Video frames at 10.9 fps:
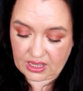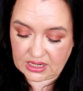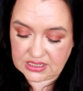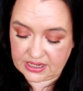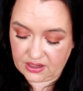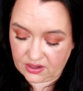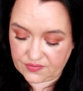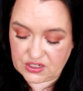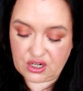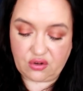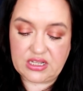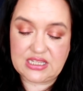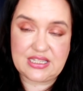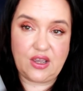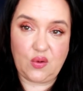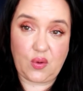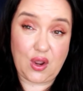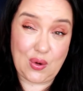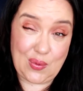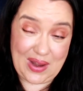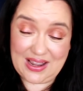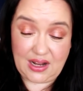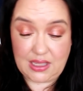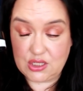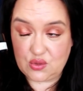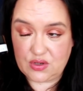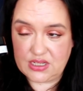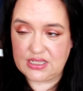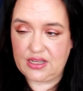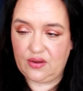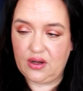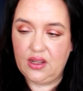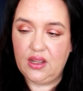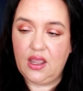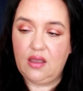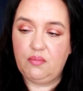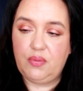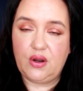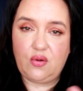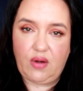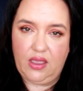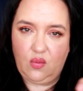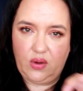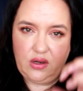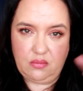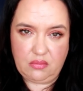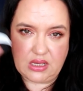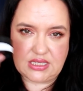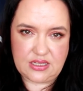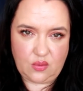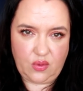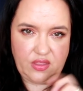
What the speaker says: And I loved it on its own, great cleanser on its own, but great when you mix it with